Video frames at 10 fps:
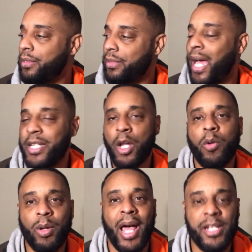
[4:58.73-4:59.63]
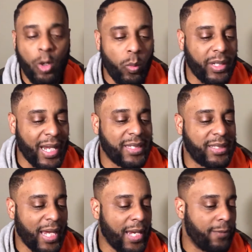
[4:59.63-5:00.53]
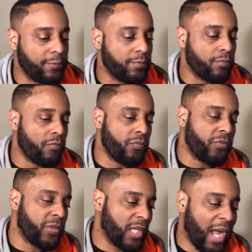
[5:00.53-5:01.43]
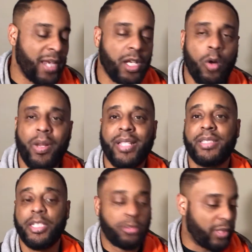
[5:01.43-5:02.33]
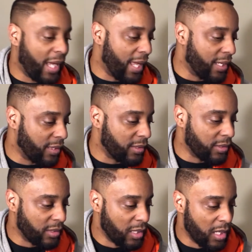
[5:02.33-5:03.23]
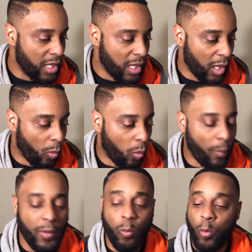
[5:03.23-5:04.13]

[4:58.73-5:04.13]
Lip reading: I know what they say. I know they teach you that a woman